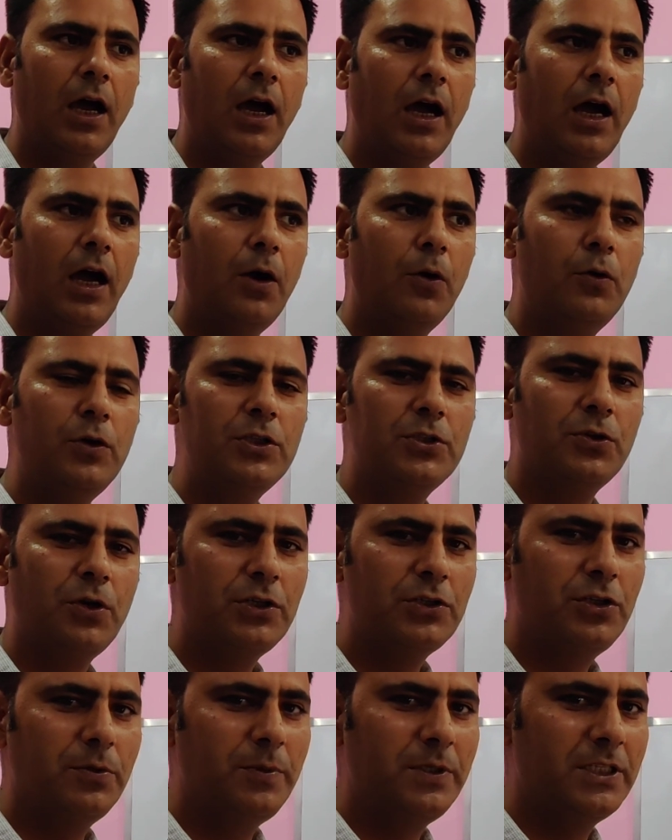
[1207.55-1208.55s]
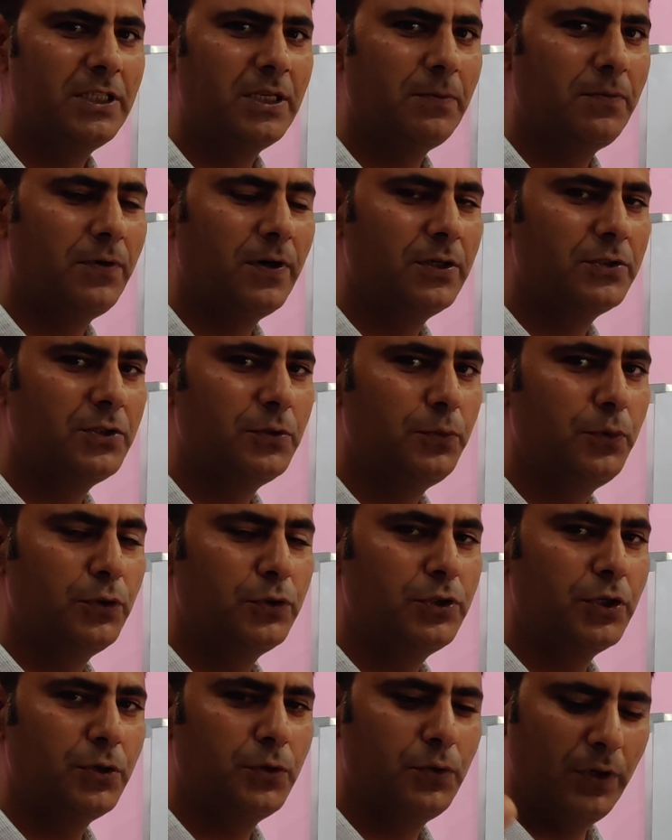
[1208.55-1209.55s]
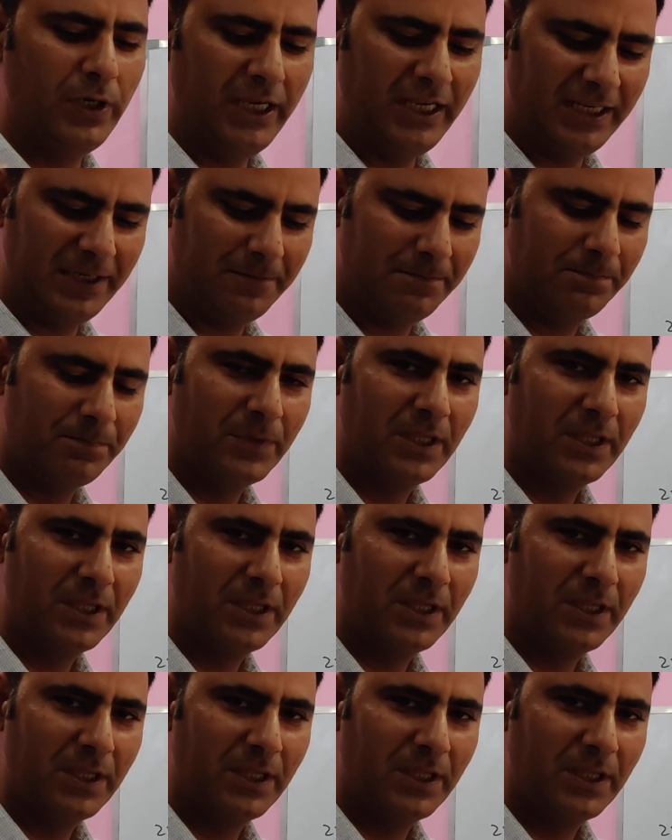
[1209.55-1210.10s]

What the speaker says: Who is going to be the future queen?